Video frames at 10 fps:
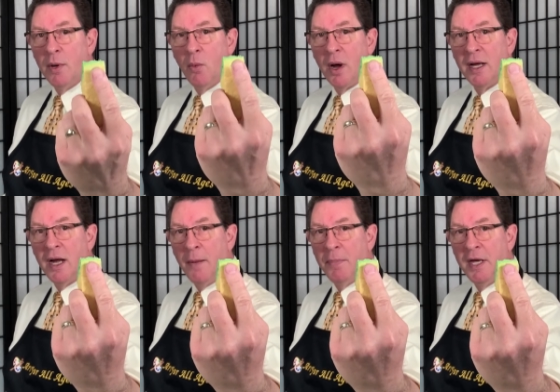We want
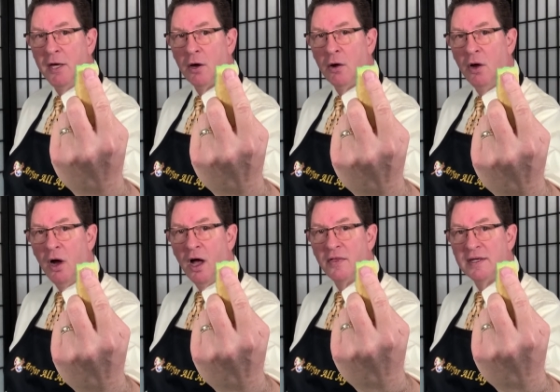it up here
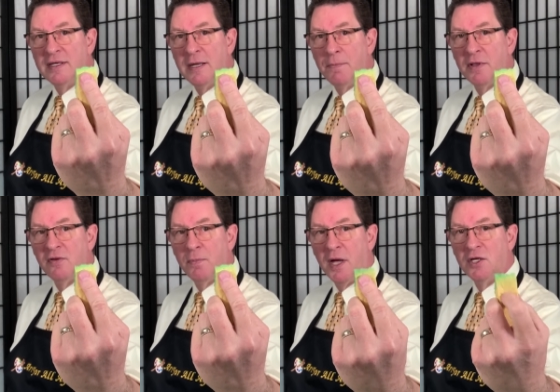on the tip of
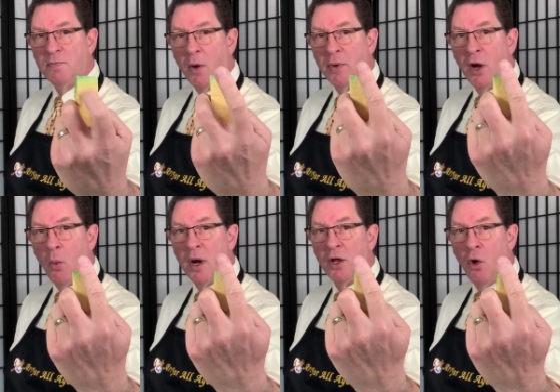the sponge, but we
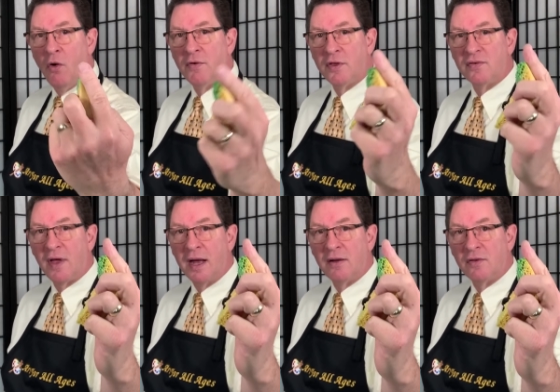don't want it over the
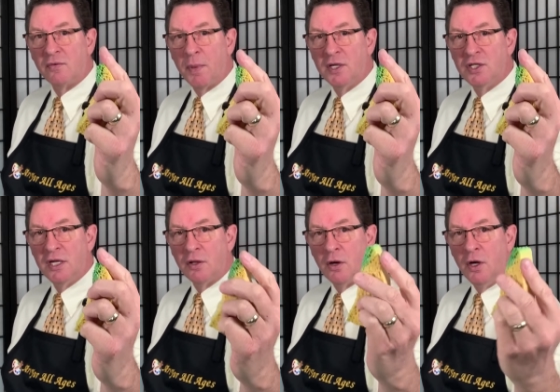side of the sponge
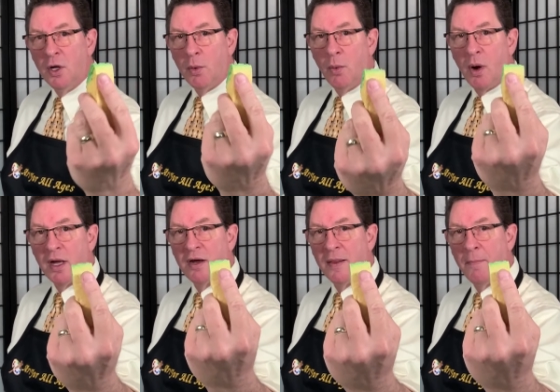either. We
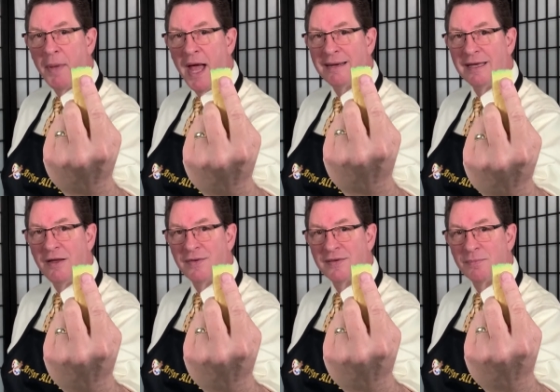want it on the back to
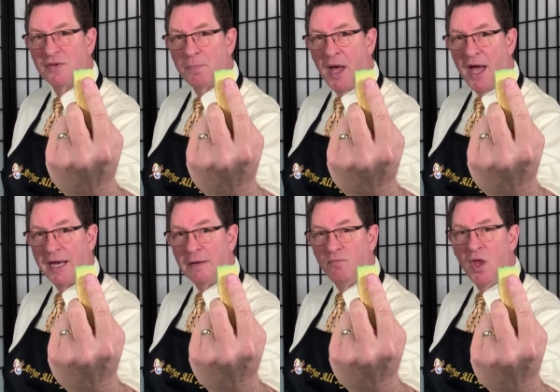give it some
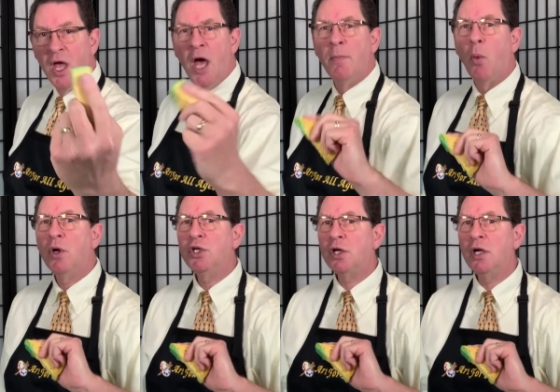spine. But
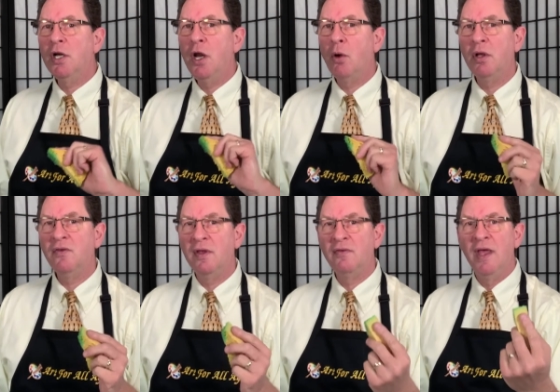what you're going to
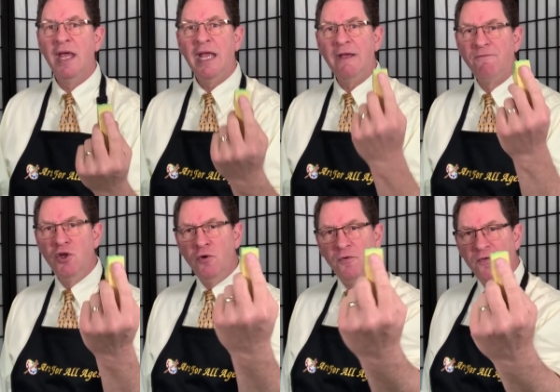notice is if
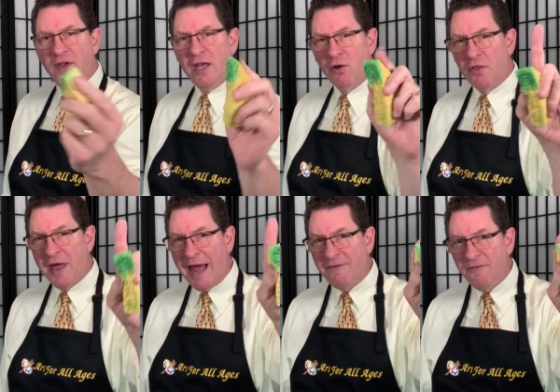you feel
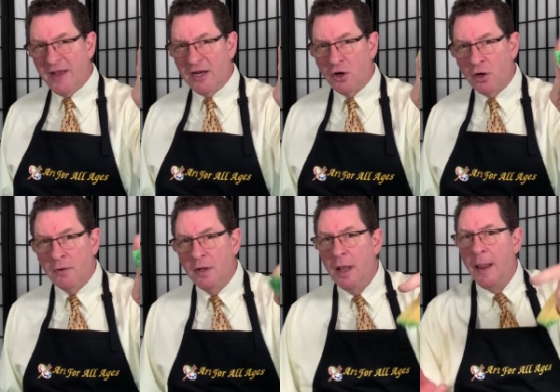that finger